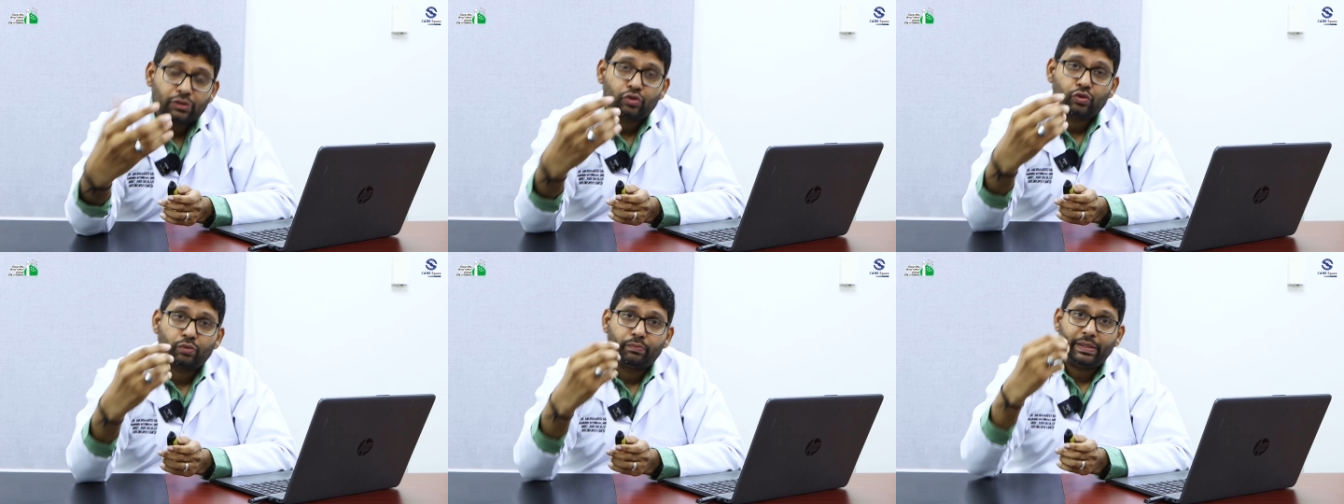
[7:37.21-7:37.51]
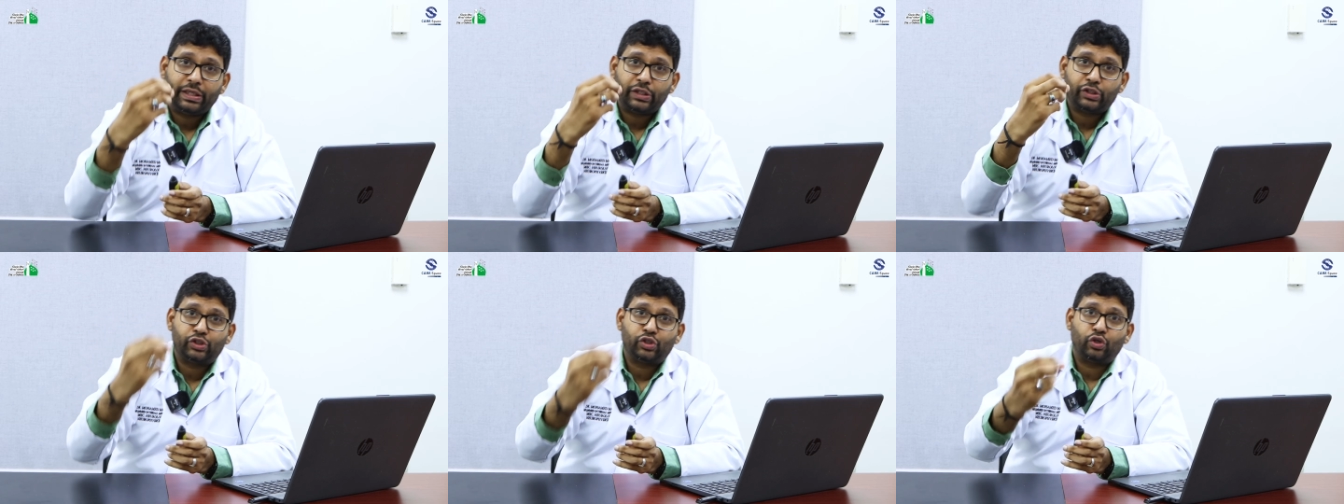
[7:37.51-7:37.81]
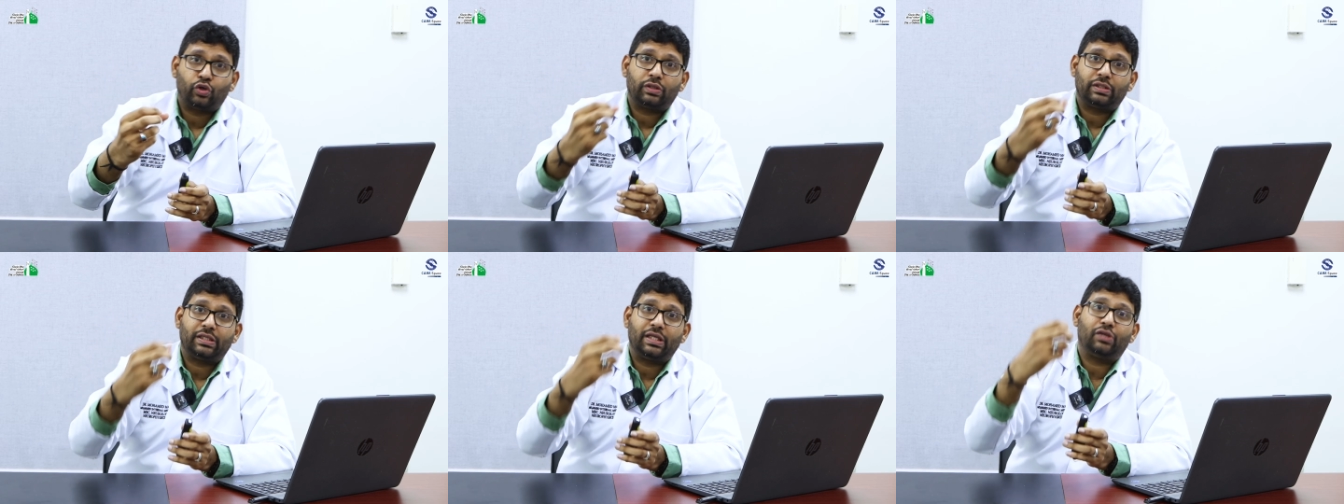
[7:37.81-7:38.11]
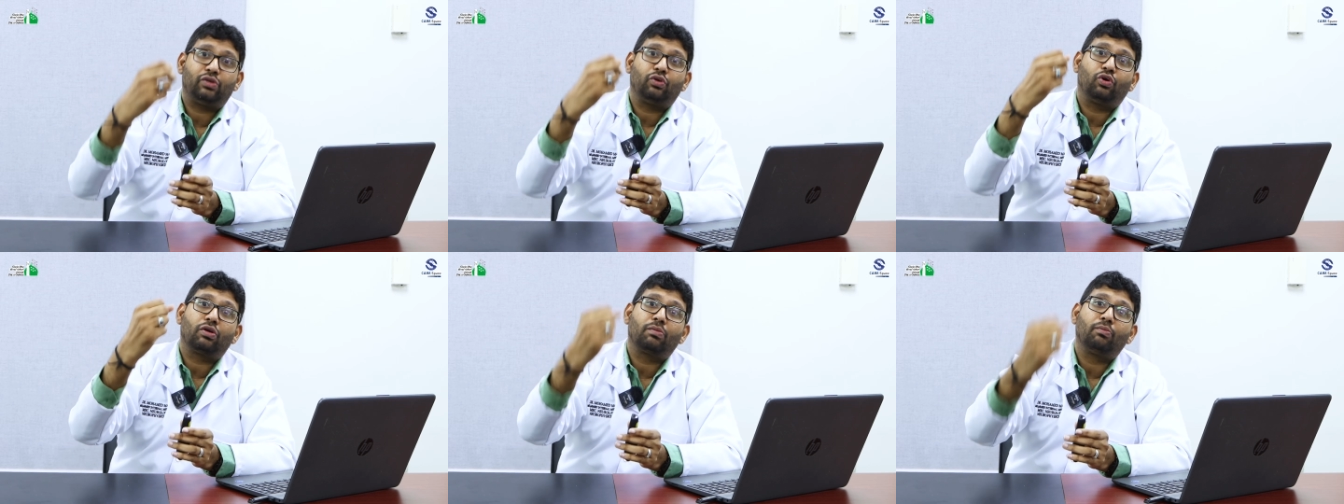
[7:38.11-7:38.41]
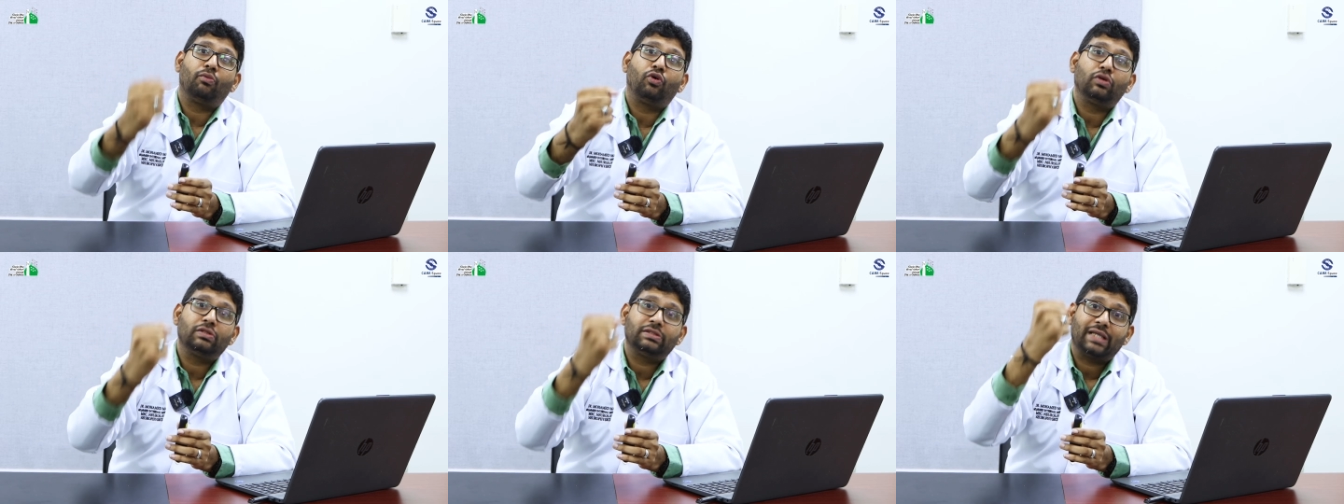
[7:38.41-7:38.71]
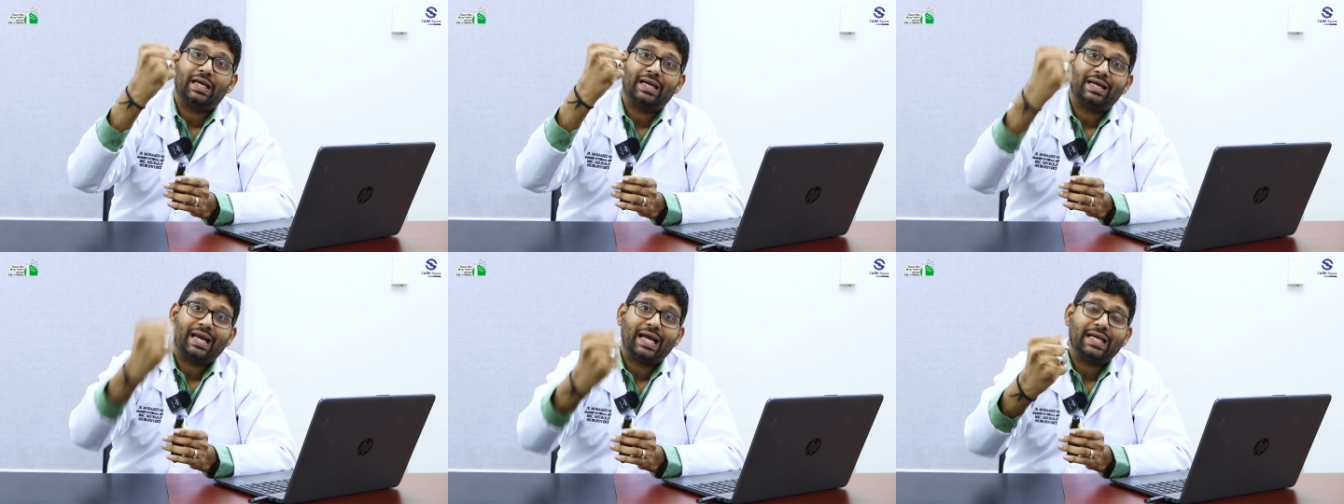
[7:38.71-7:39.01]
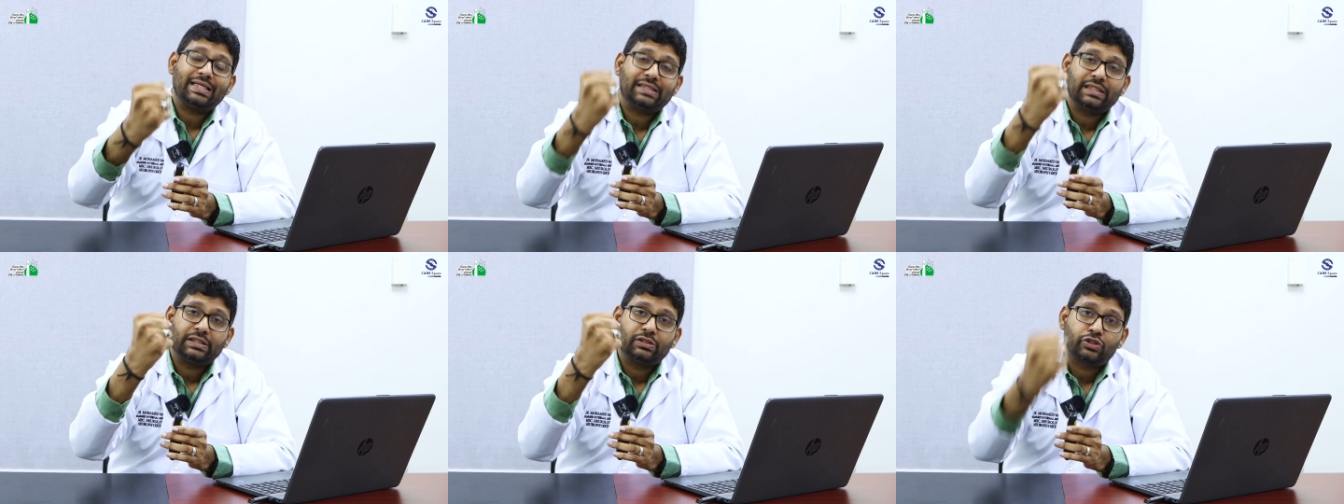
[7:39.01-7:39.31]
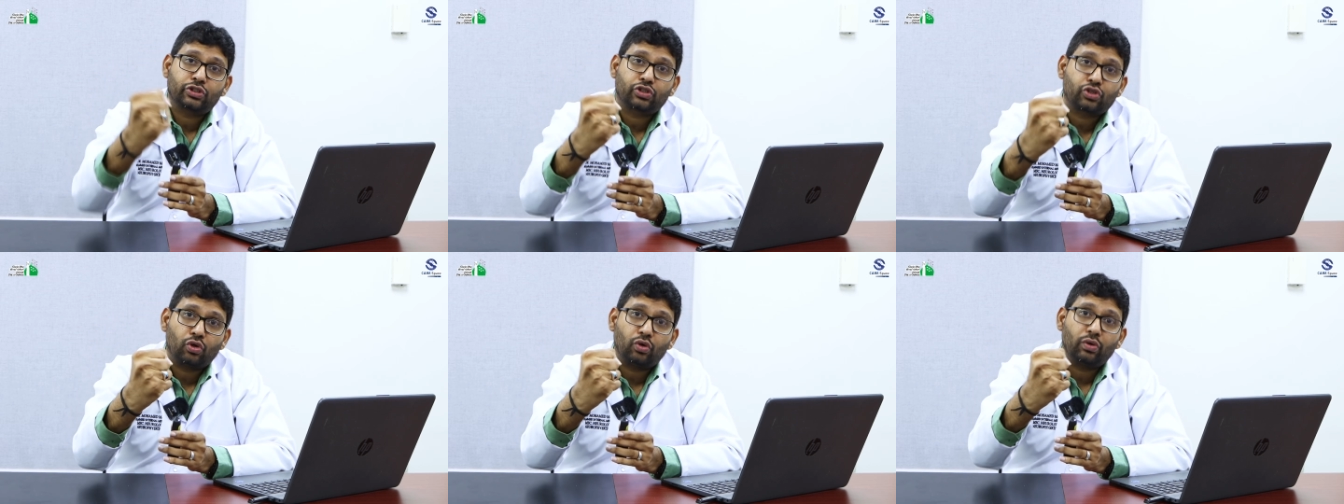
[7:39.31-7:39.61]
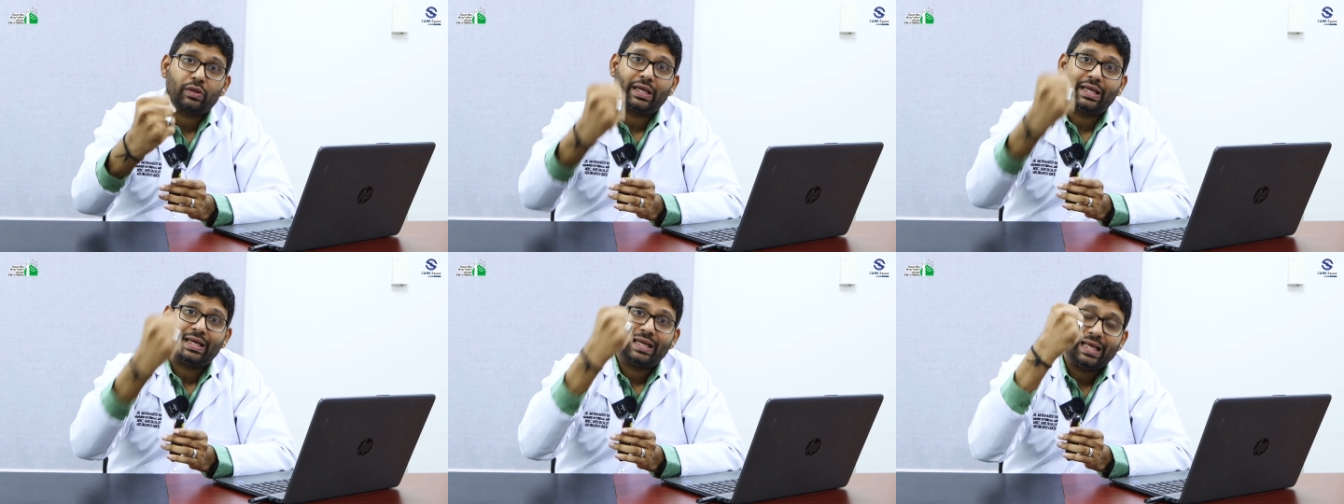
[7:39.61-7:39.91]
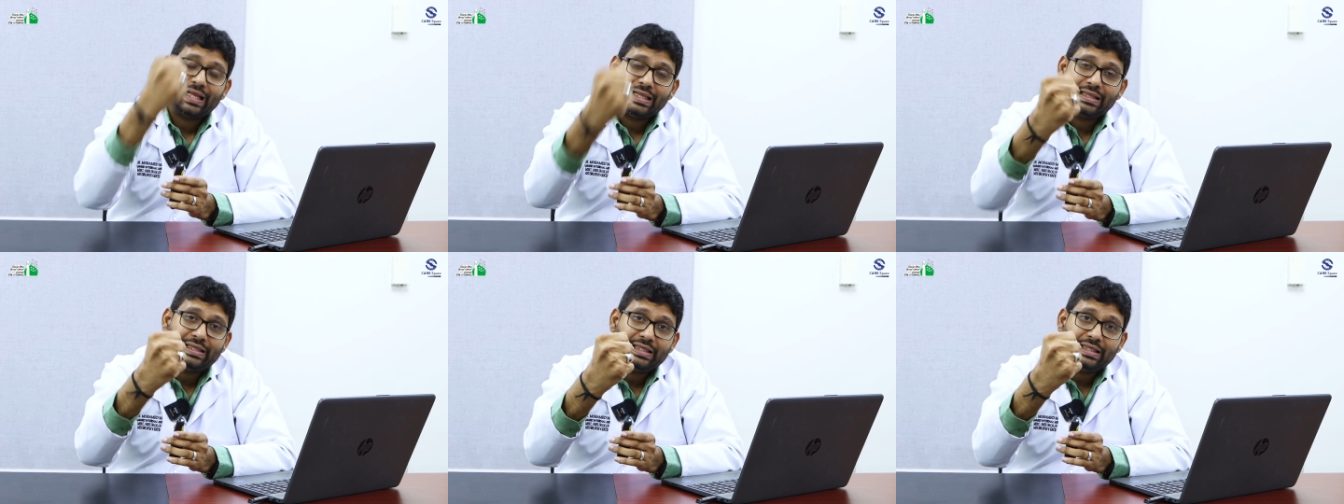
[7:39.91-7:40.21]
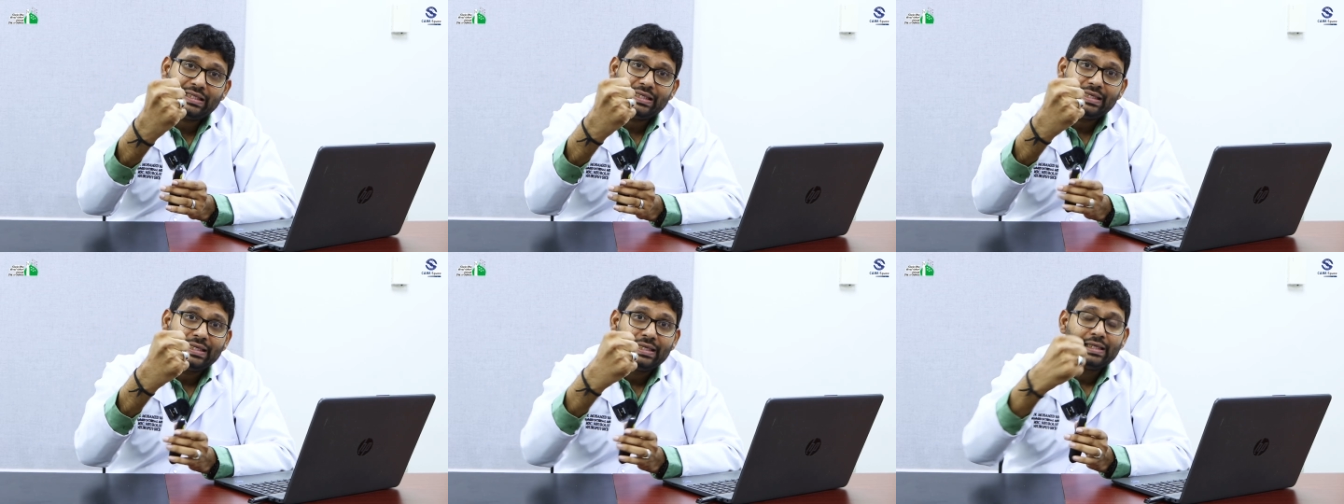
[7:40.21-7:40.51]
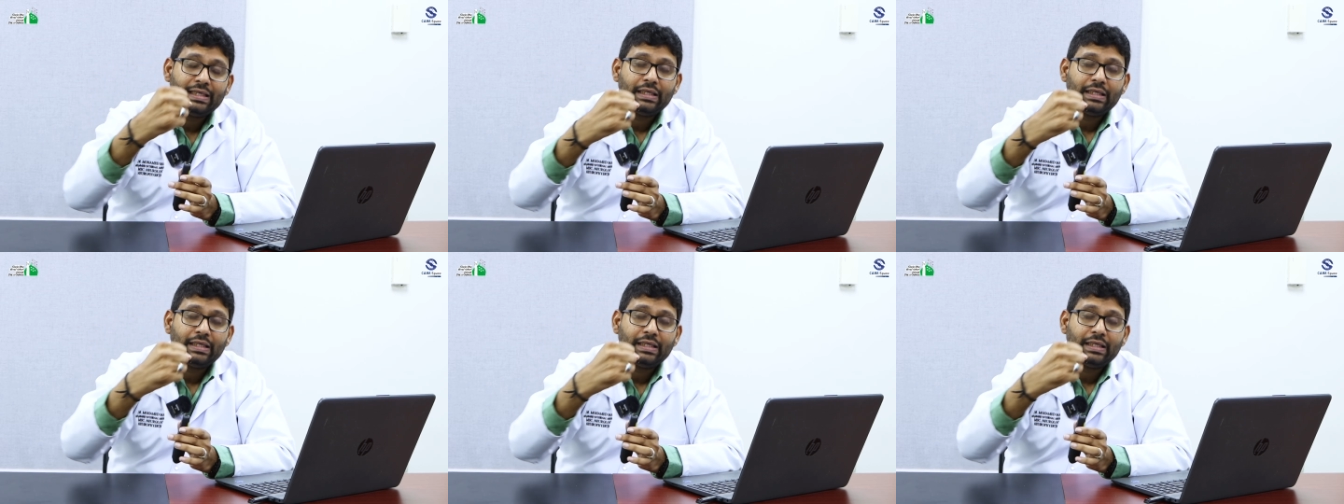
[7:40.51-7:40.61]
to make sure that your bones are nice and strong and healthy,